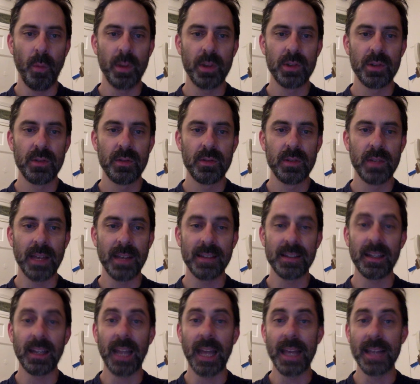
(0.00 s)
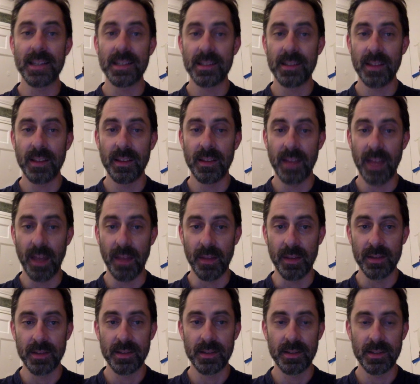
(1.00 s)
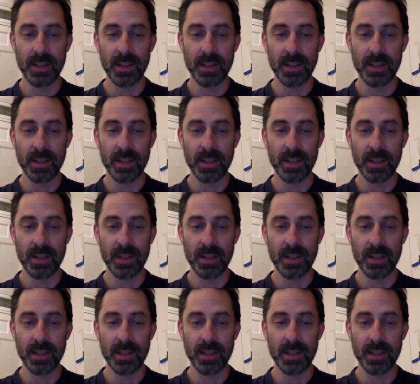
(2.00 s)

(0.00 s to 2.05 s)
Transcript: which does less than the others.